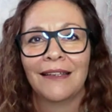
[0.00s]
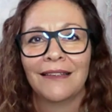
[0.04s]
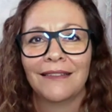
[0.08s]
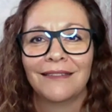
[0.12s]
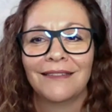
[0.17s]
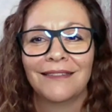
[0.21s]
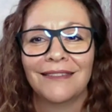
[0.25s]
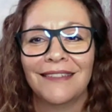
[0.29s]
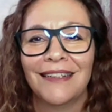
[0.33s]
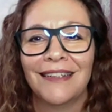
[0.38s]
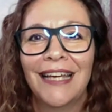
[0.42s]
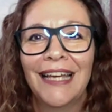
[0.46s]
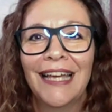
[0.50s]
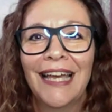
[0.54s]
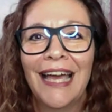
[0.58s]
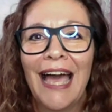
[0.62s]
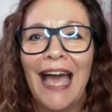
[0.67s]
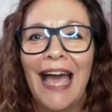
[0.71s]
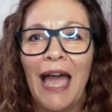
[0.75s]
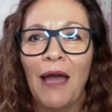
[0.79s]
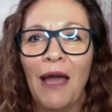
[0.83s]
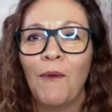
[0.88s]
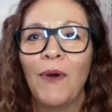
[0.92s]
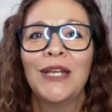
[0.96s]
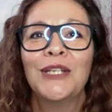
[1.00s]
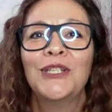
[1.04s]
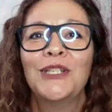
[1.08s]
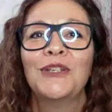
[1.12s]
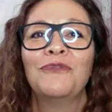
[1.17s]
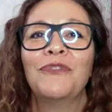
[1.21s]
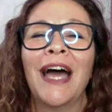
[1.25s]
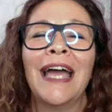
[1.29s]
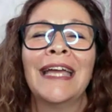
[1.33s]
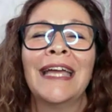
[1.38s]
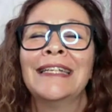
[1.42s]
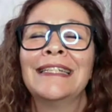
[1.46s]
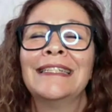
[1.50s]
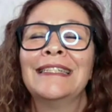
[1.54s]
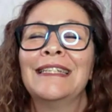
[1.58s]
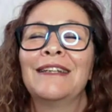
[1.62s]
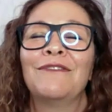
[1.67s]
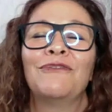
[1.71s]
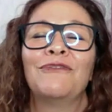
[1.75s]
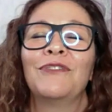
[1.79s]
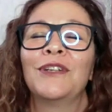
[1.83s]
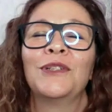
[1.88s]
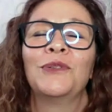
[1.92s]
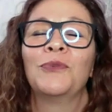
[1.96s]
I want to find a
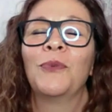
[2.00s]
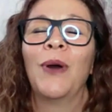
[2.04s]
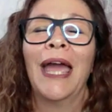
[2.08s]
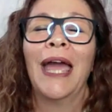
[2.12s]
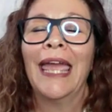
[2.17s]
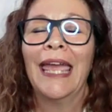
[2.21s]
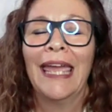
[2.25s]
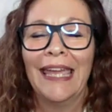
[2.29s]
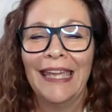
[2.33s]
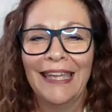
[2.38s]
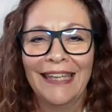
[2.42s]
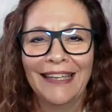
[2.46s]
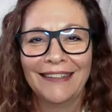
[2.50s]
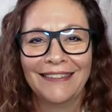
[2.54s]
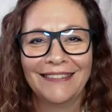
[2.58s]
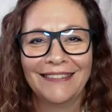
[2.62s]
different way.